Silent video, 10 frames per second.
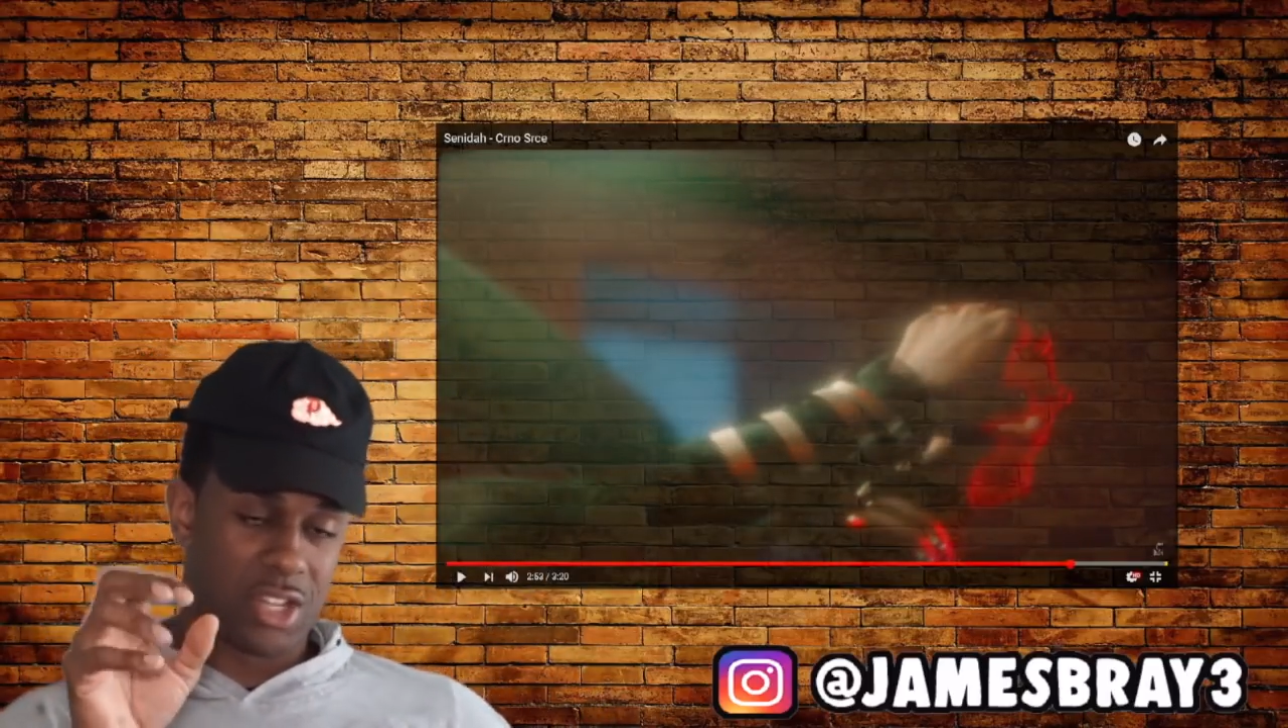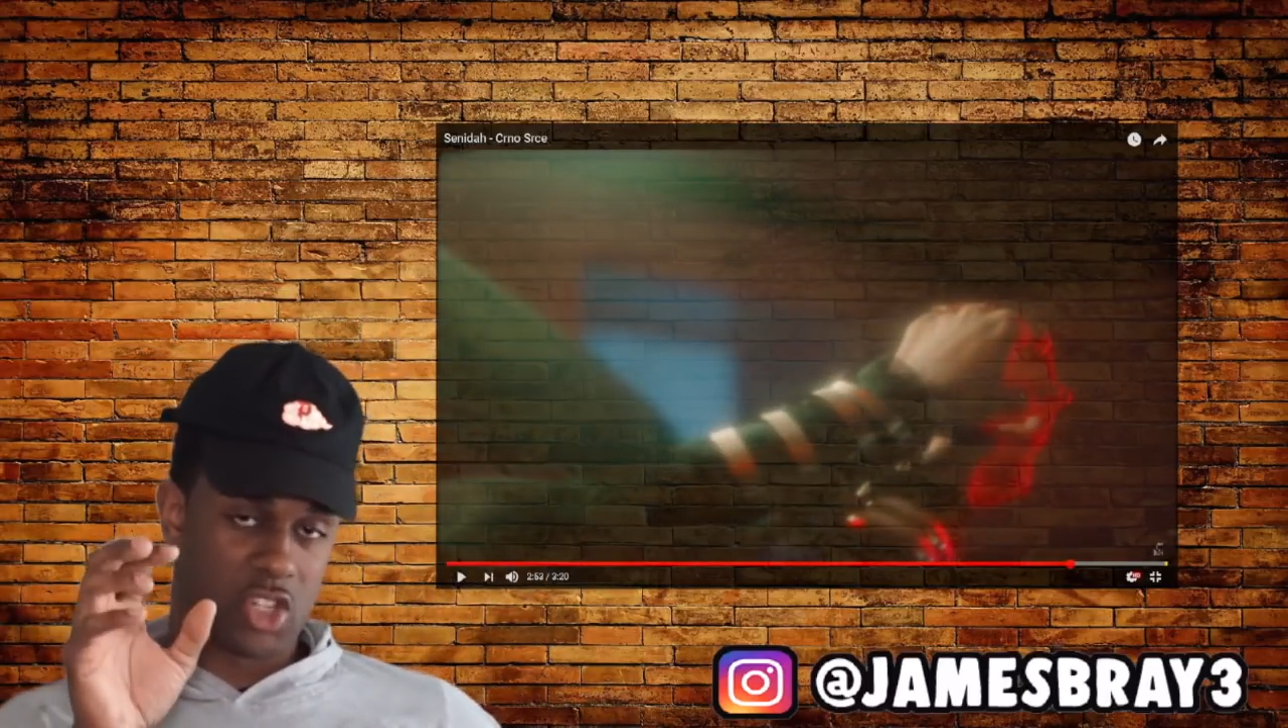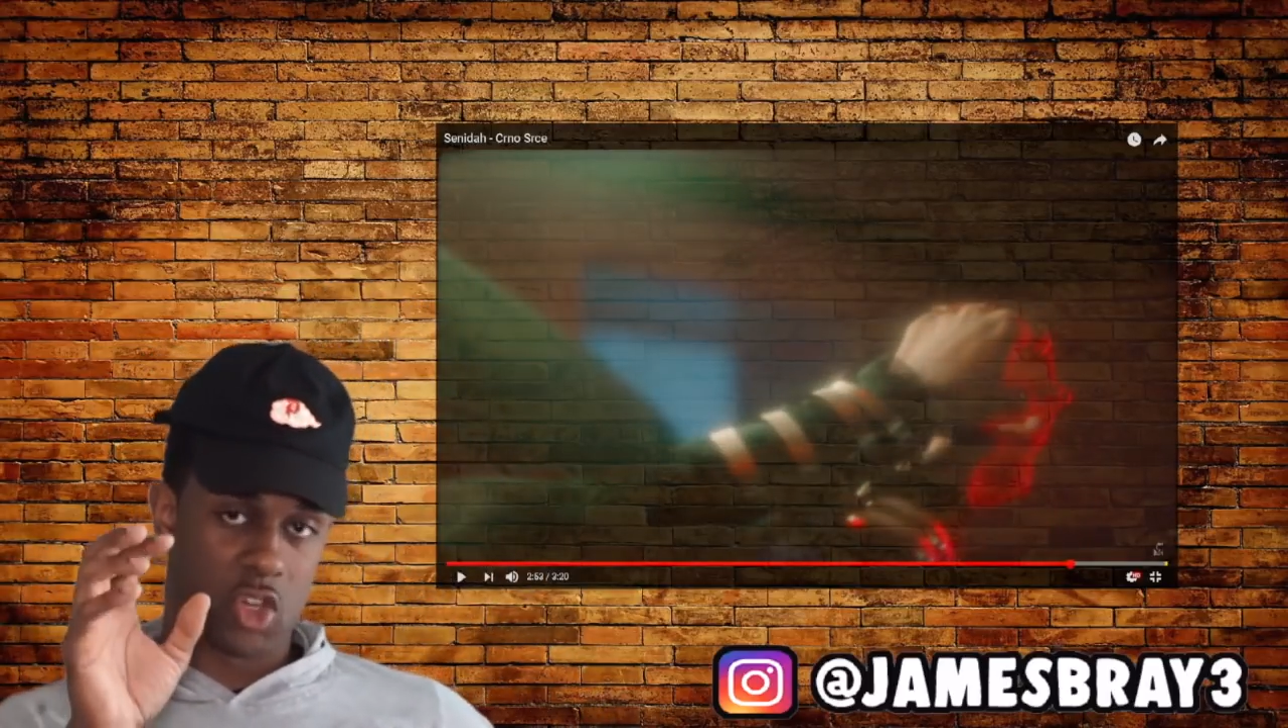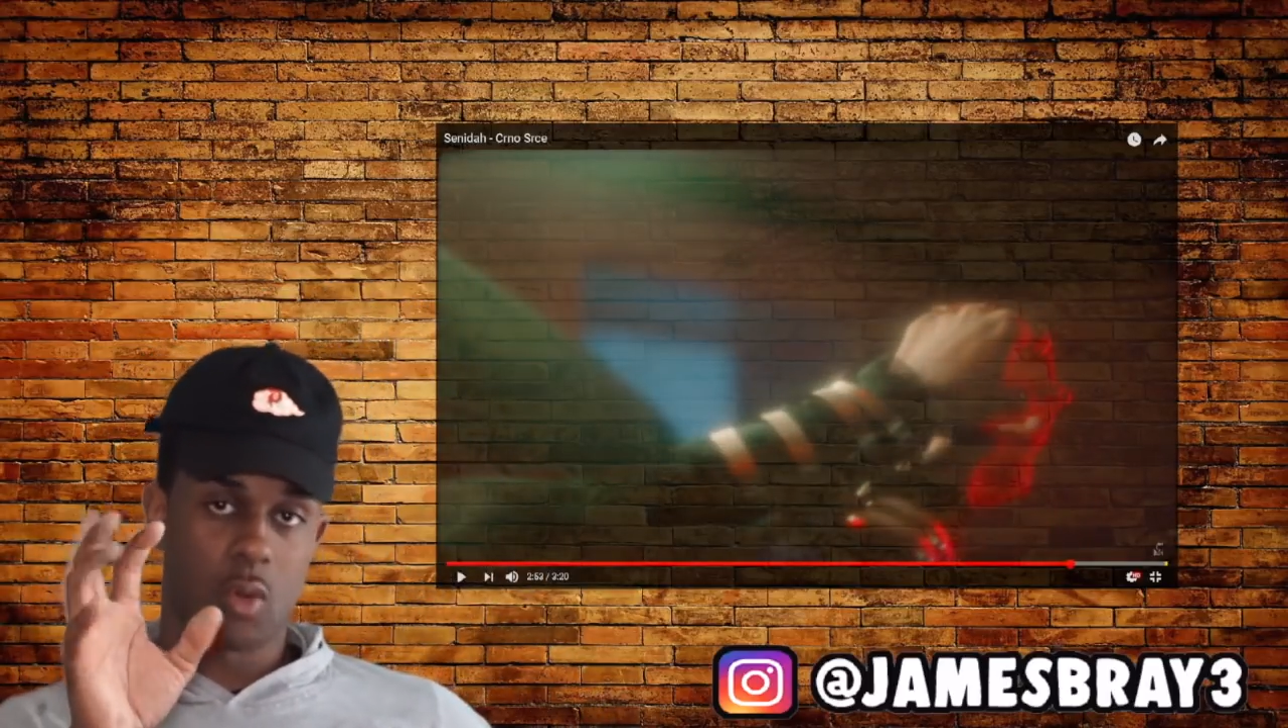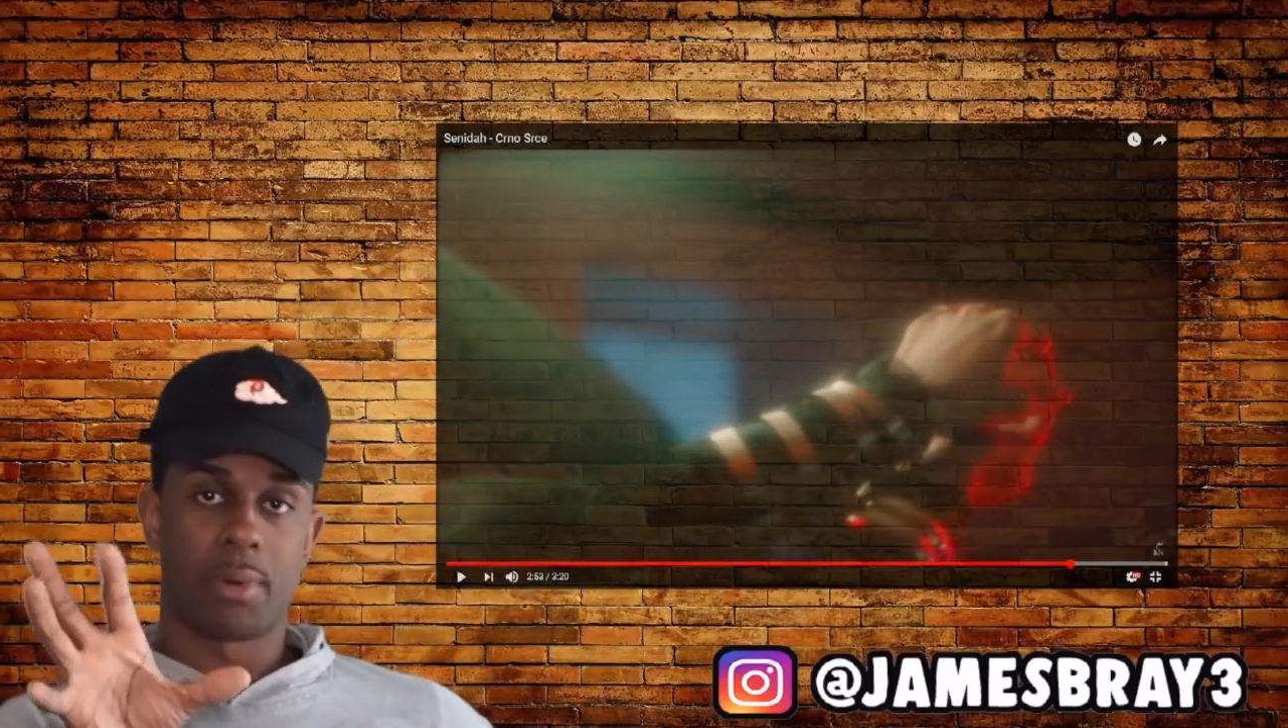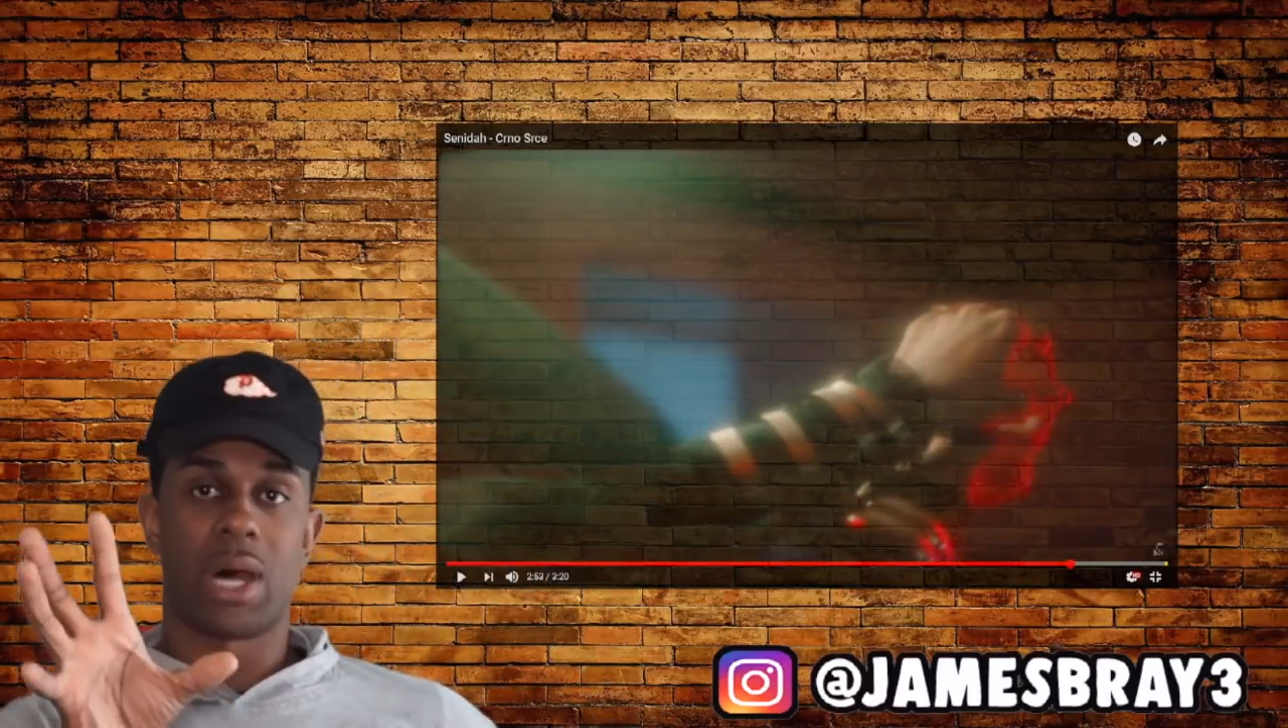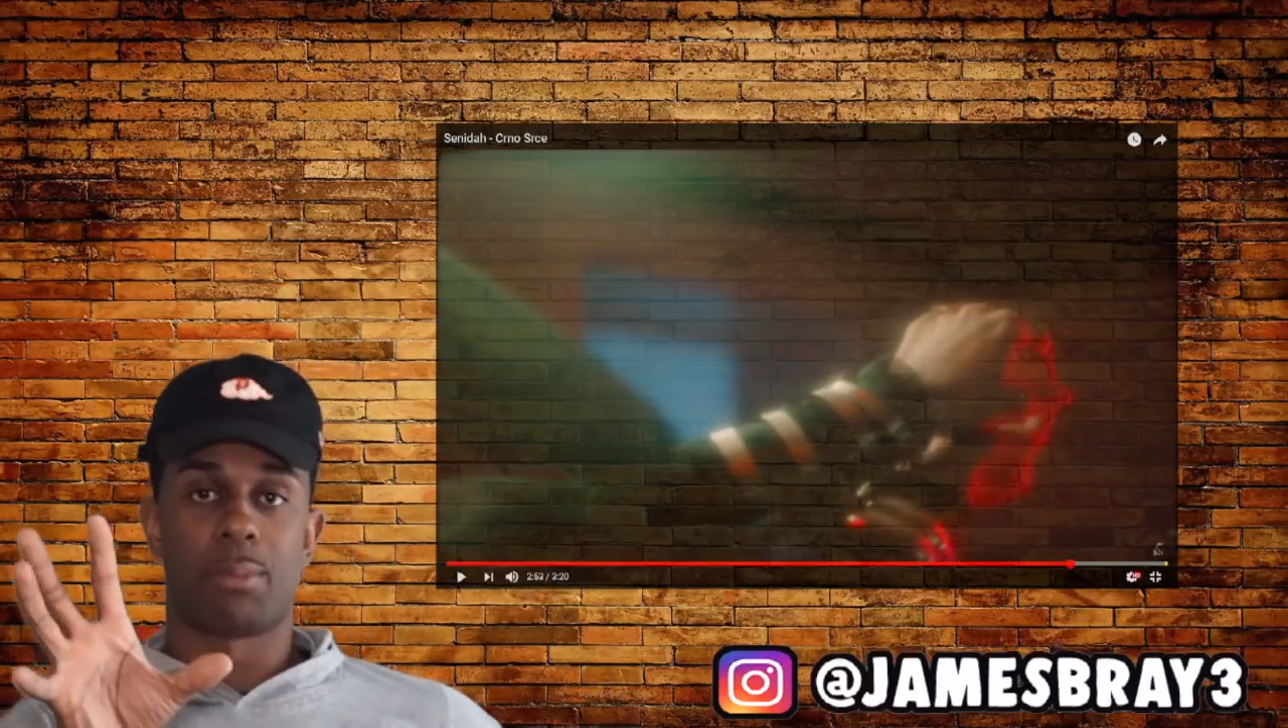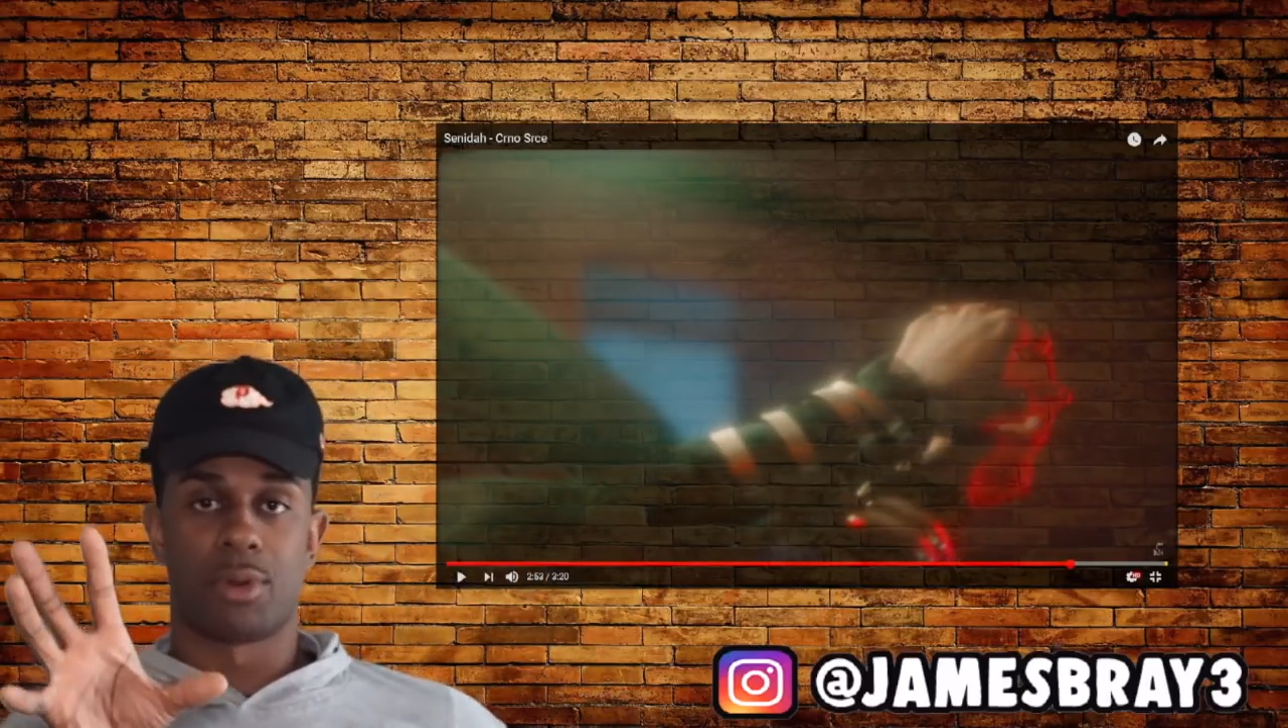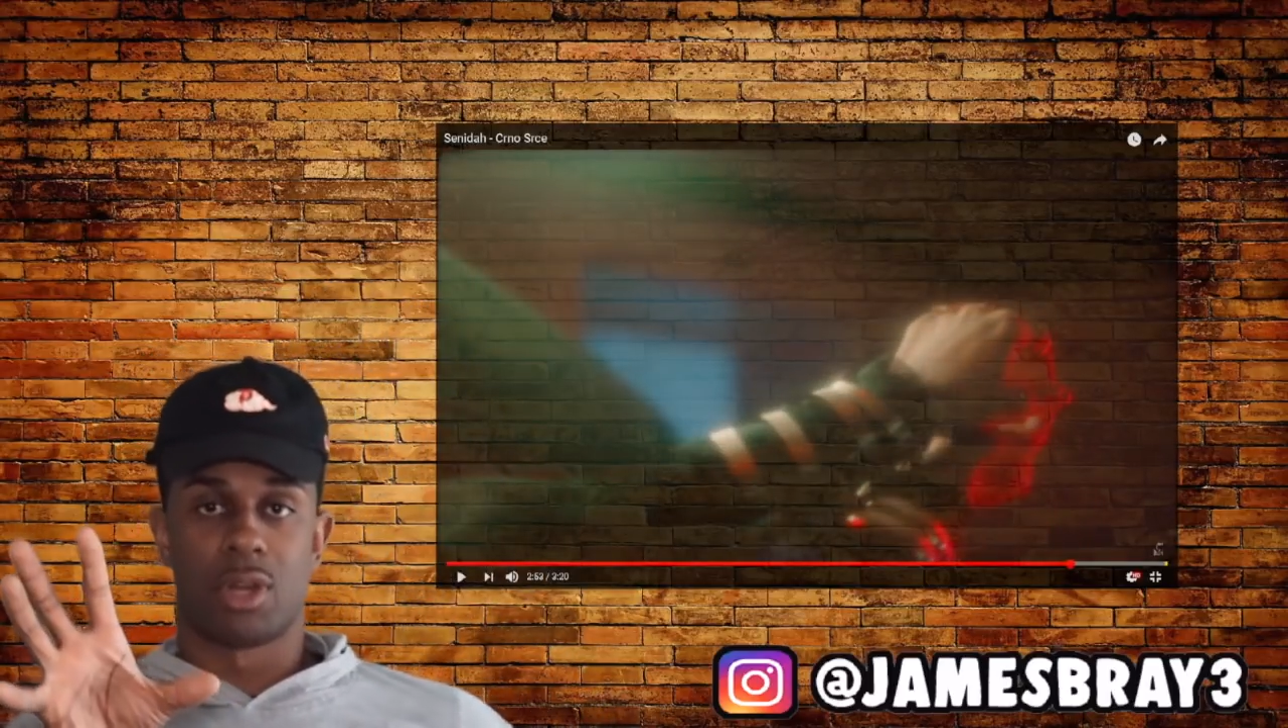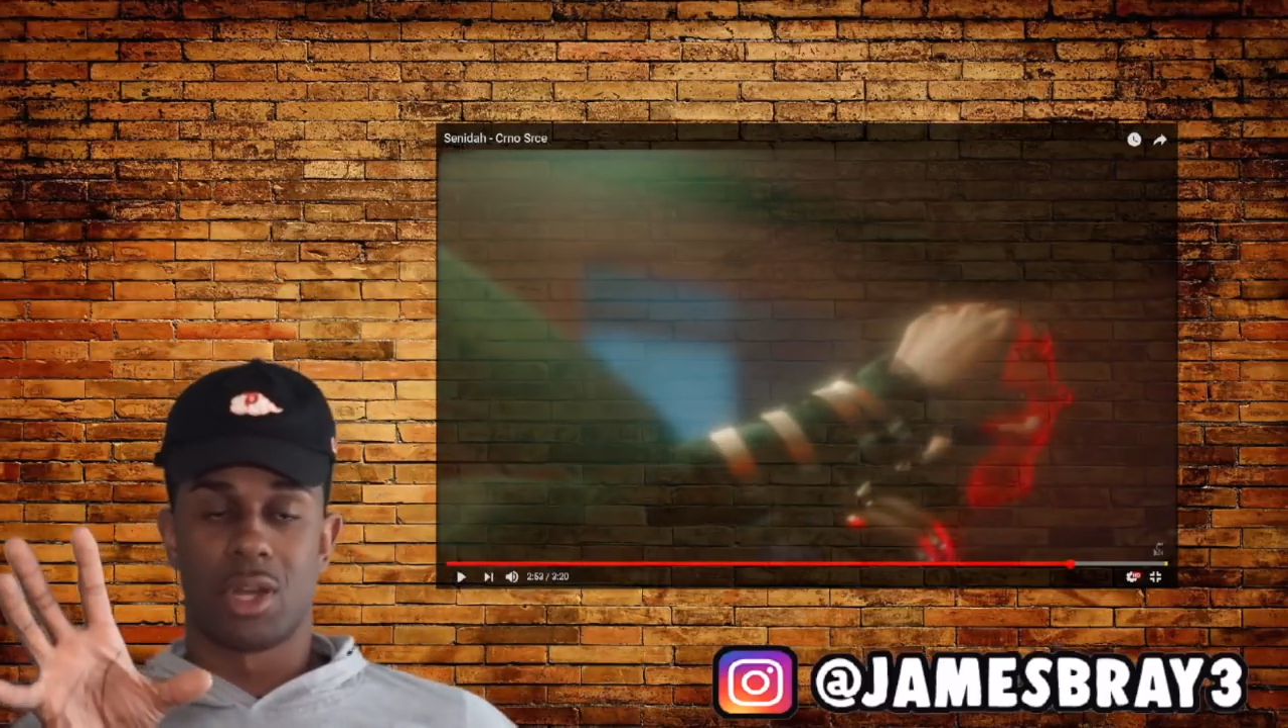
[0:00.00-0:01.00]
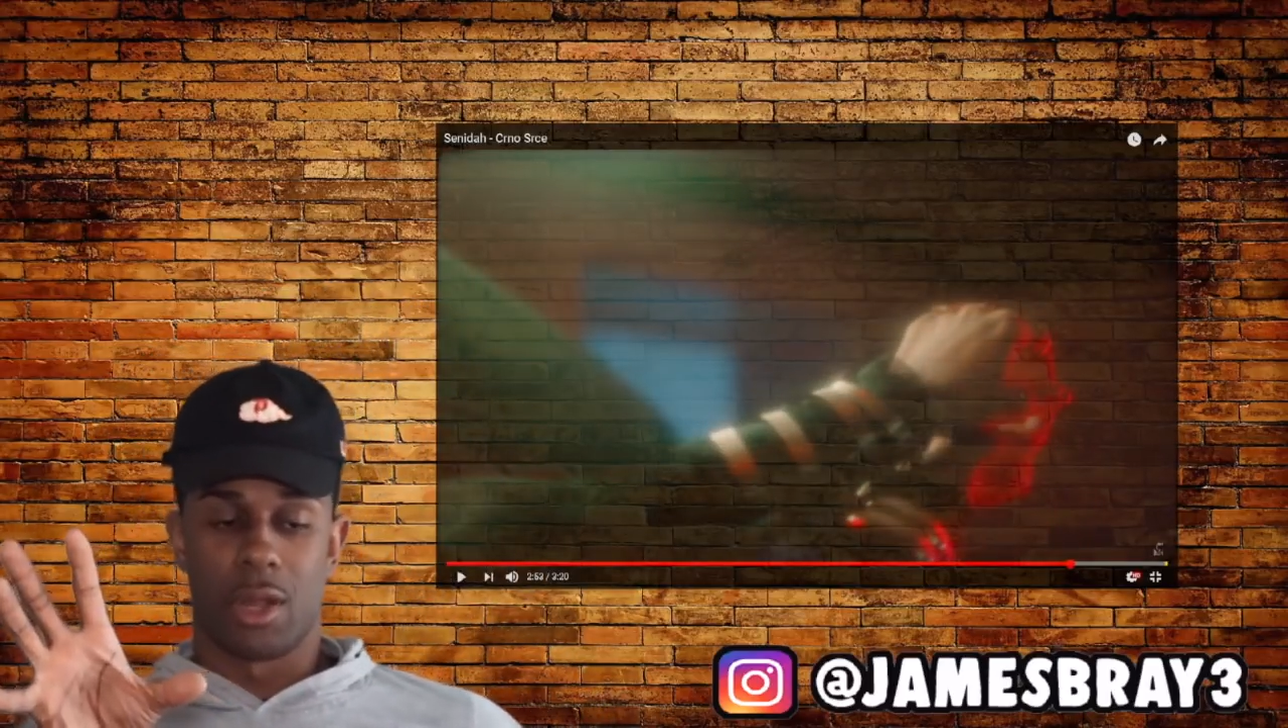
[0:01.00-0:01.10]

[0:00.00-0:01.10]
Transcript: a soap opera